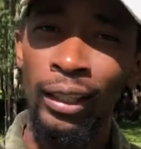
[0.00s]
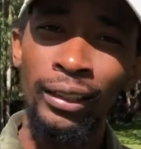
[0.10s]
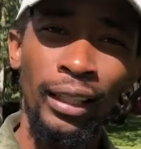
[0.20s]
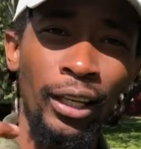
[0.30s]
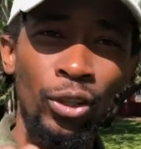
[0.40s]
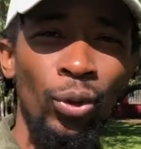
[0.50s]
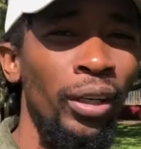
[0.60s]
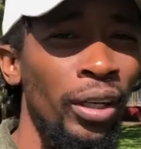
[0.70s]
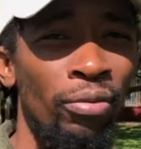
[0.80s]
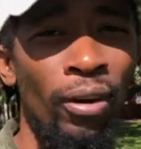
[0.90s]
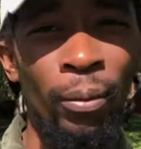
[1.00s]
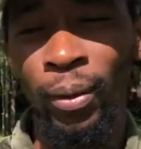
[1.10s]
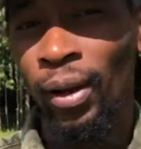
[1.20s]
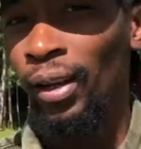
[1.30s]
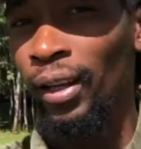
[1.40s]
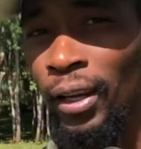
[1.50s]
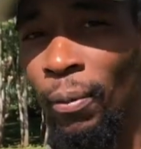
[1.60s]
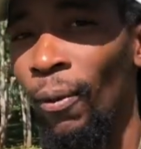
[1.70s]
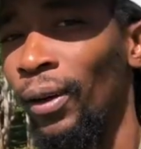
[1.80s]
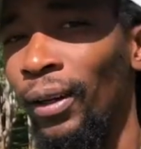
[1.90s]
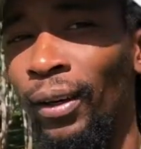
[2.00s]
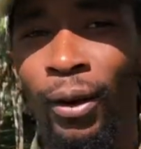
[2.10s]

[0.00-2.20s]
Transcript: So don't give up, keep on